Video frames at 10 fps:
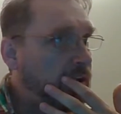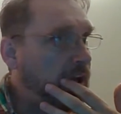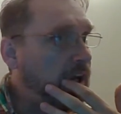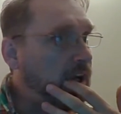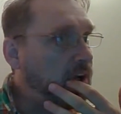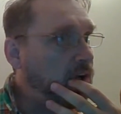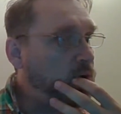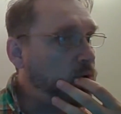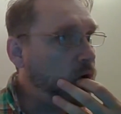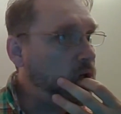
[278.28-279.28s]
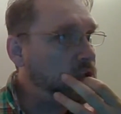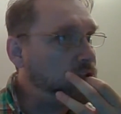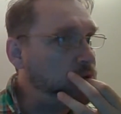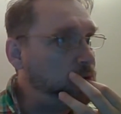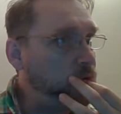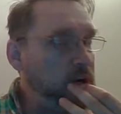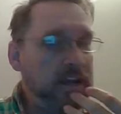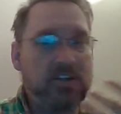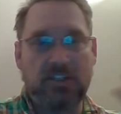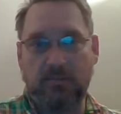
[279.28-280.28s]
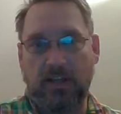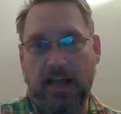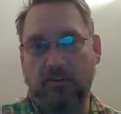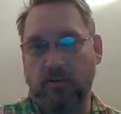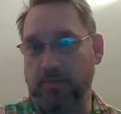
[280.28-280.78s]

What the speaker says: who wanted to create a simulacrum,